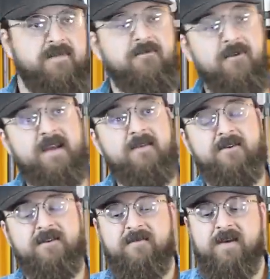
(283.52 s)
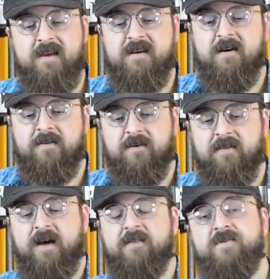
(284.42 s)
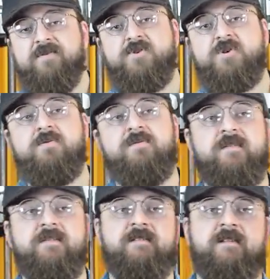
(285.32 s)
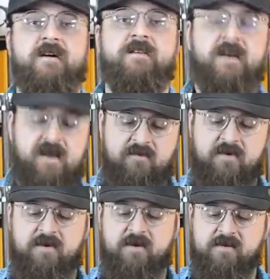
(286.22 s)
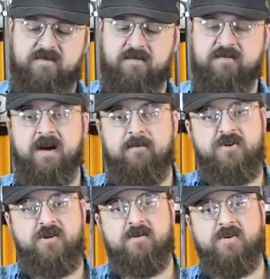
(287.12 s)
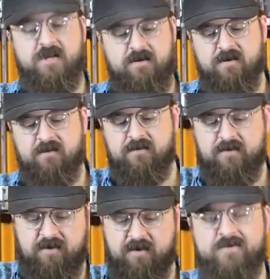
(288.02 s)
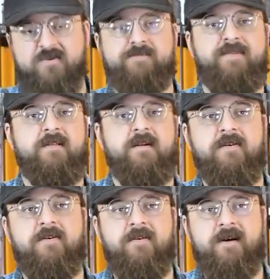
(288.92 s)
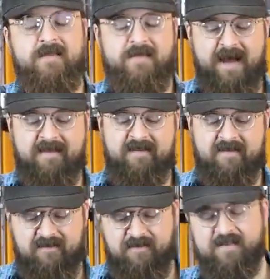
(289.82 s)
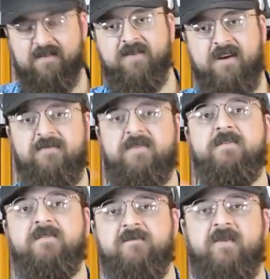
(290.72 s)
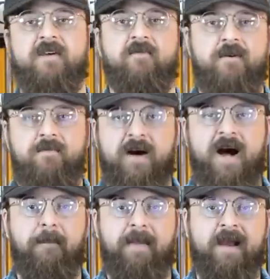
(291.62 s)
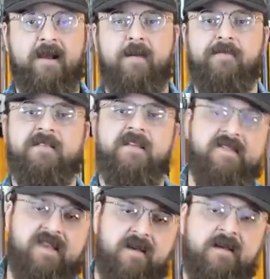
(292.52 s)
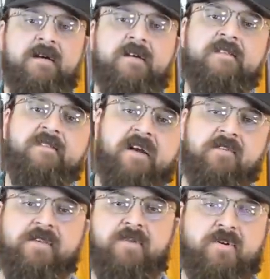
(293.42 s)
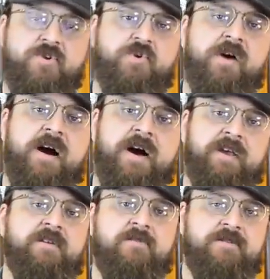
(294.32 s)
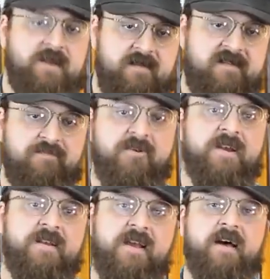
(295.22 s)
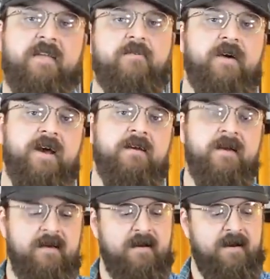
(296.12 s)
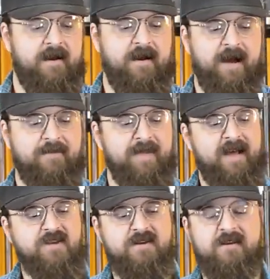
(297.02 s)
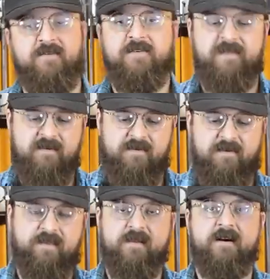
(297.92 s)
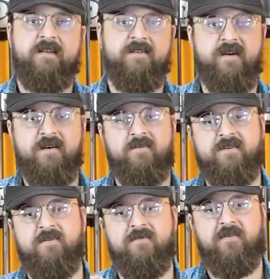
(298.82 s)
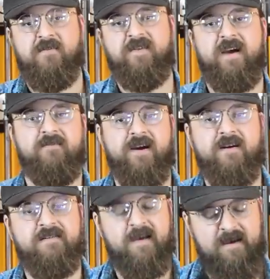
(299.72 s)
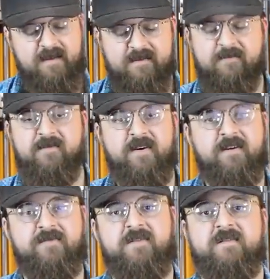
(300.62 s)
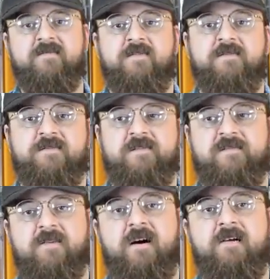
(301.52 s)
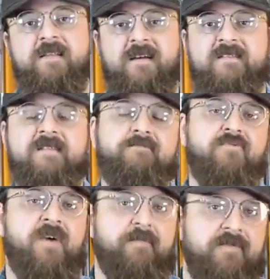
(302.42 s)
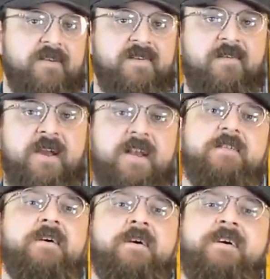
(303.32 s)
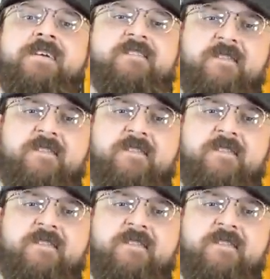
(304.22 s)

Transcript: great when you're feeding, although a lot of new shooters to this gun will sort of double charge, they'll overload a cartridge below that system, and they'll be confused why it won't pop back up unless they cycle the bolt dry in order to get the spring to get out of the way. I imagine if you're single loading the gun and you're not going to a full five rounds, this can be very confusing for a soldier as well, unless he's properly trained. It's